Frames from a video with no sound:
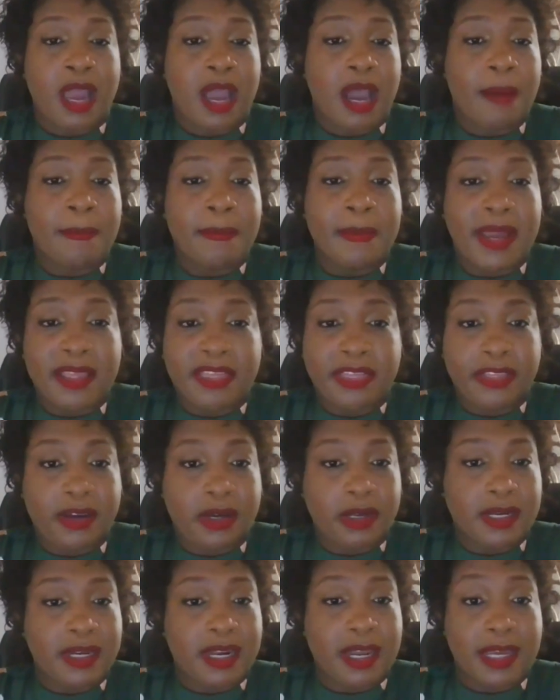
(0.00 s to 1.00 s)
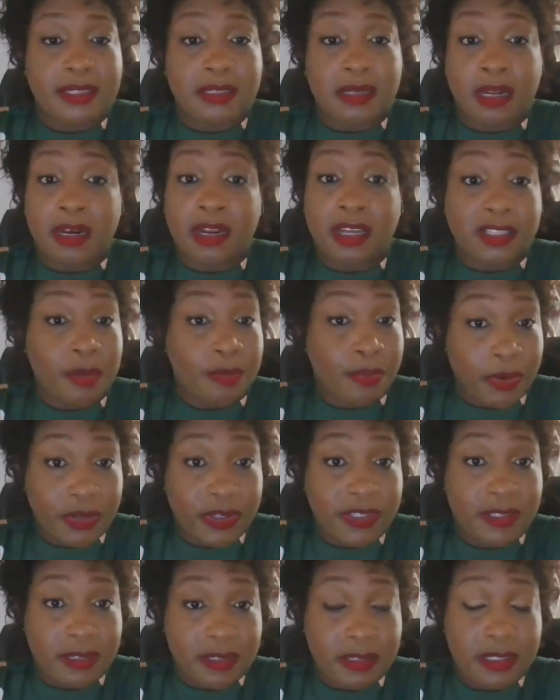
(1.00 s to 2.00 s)
A method that a lot of
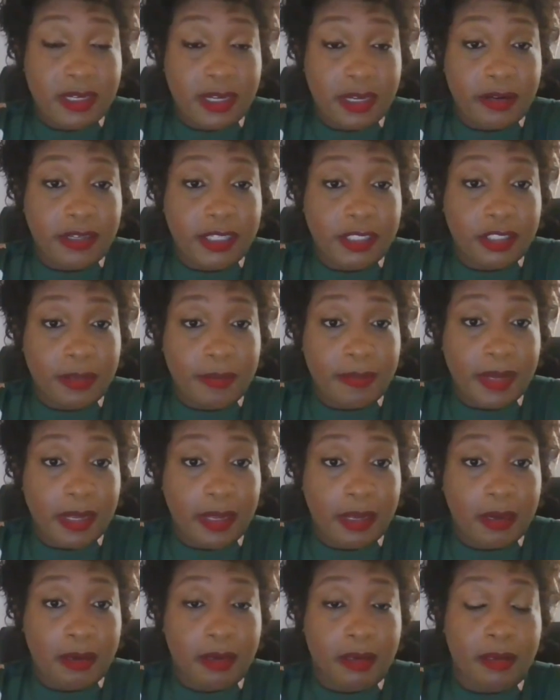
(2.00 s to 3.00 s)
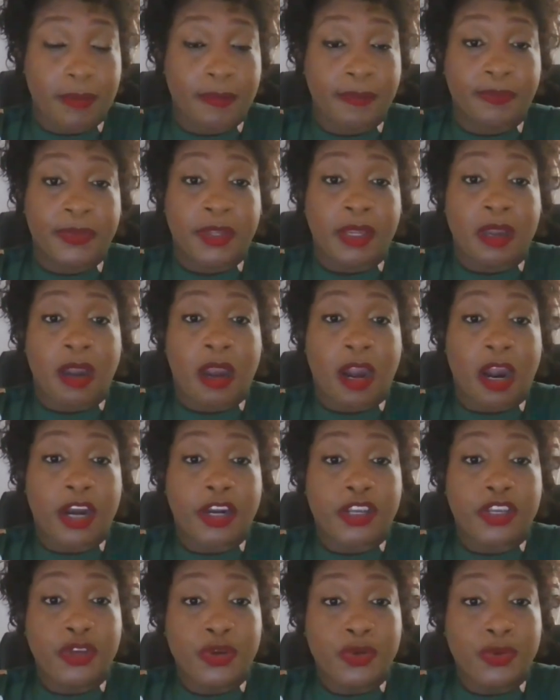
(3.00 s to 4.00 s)
persons here in Jamaica are
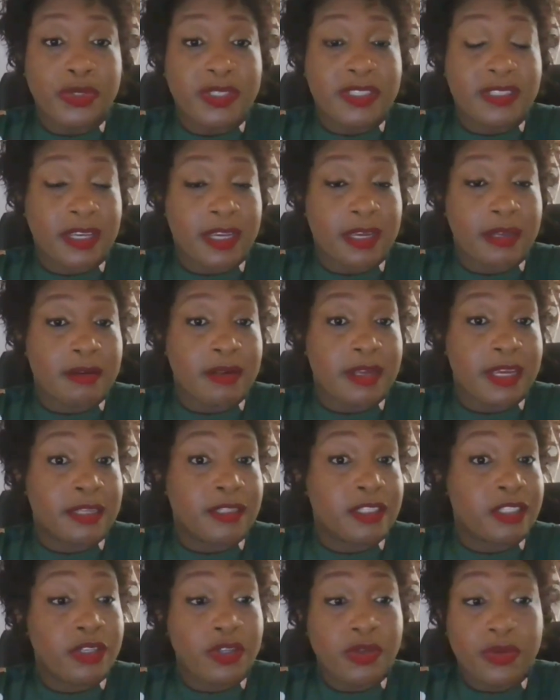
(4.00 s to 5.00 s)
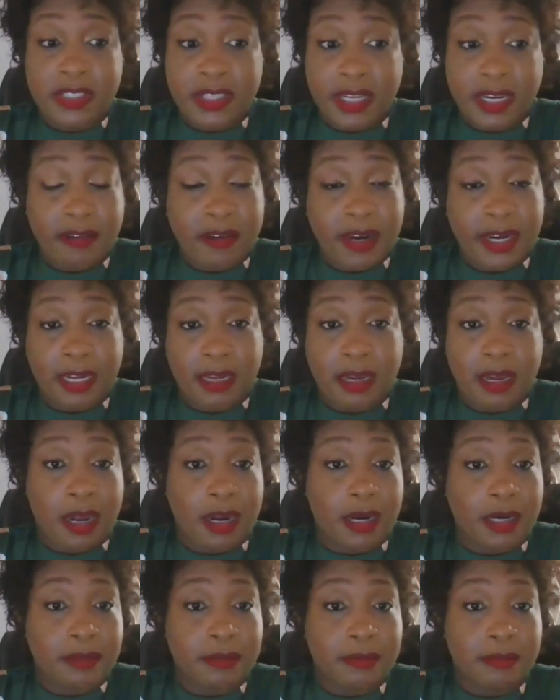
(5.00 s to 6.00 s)
using is to use their credit
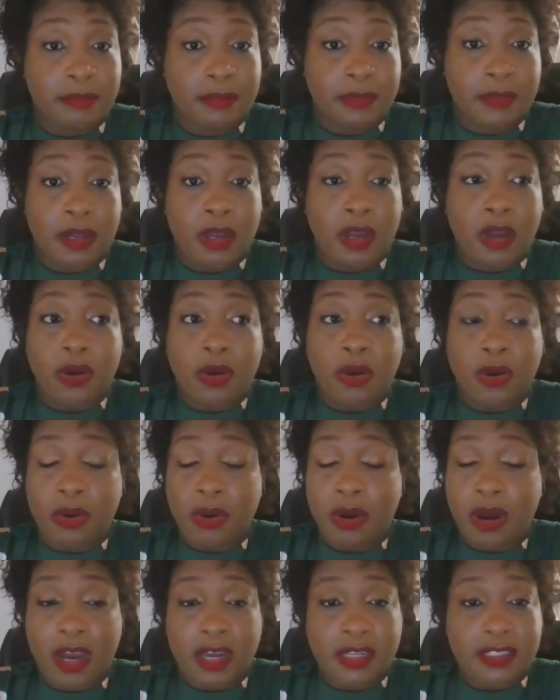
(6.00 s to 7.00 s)
card, go